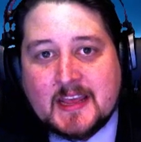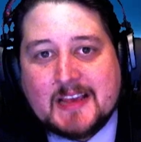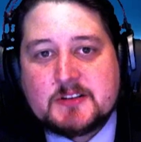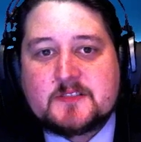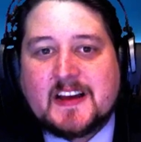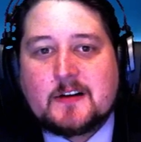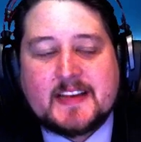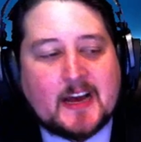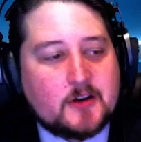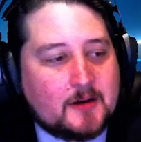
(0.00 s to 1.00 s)
It was
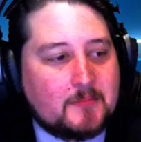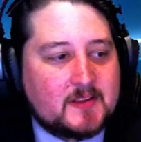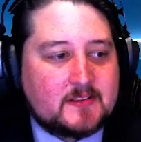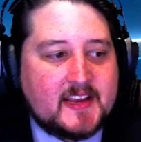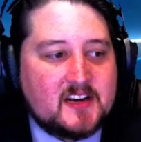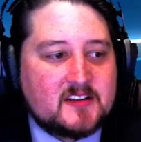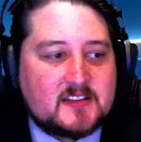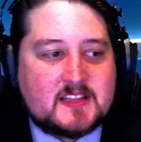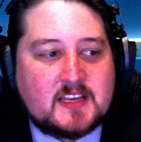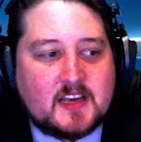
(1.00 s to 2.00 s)
found out a month later
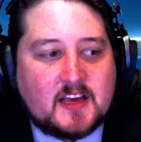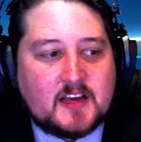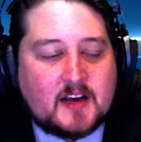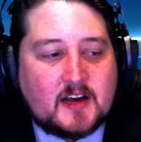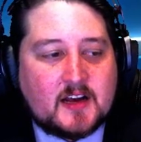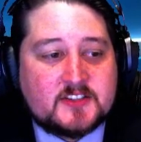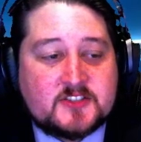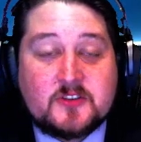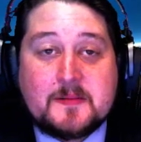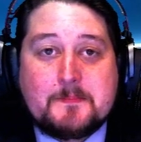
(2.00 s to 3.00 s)
that the uh,
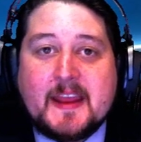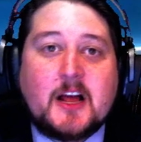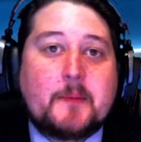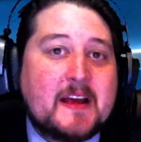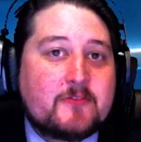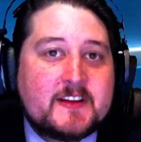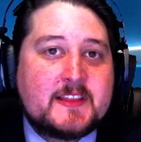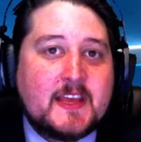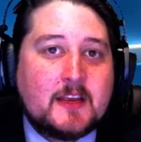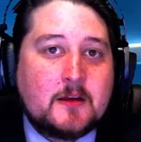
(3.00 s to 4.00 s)
student made up
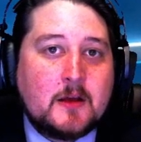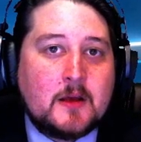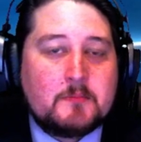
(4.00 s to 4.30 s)
everything.